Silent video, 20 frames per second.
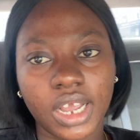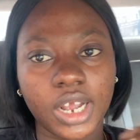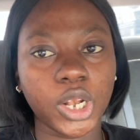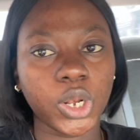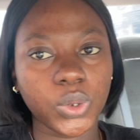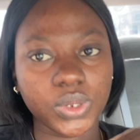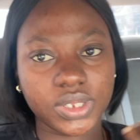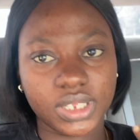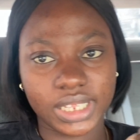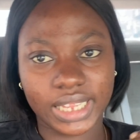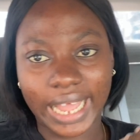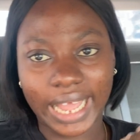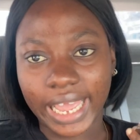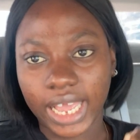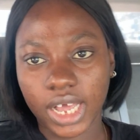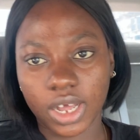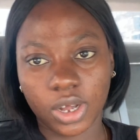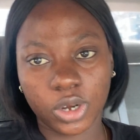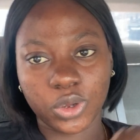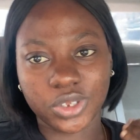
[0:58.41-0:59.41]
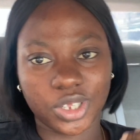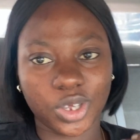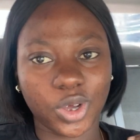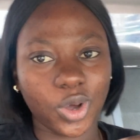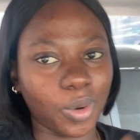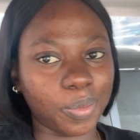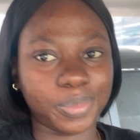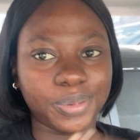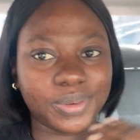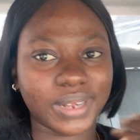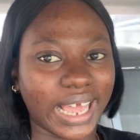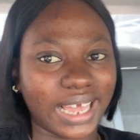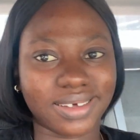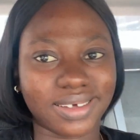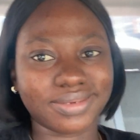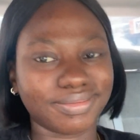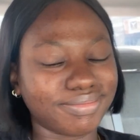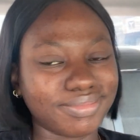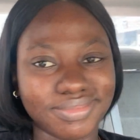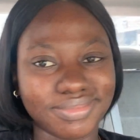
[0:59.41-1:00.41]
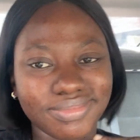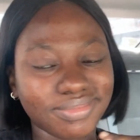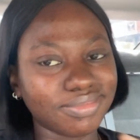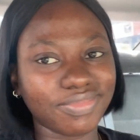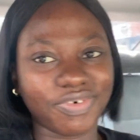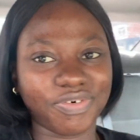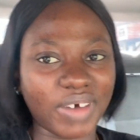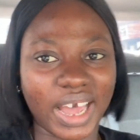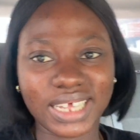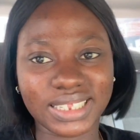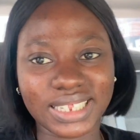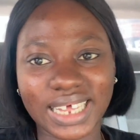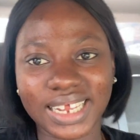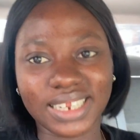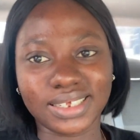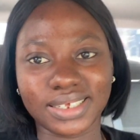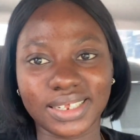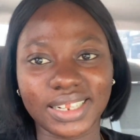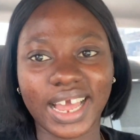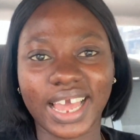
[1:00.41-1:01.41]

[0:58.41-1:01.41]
close it like close it up like finally.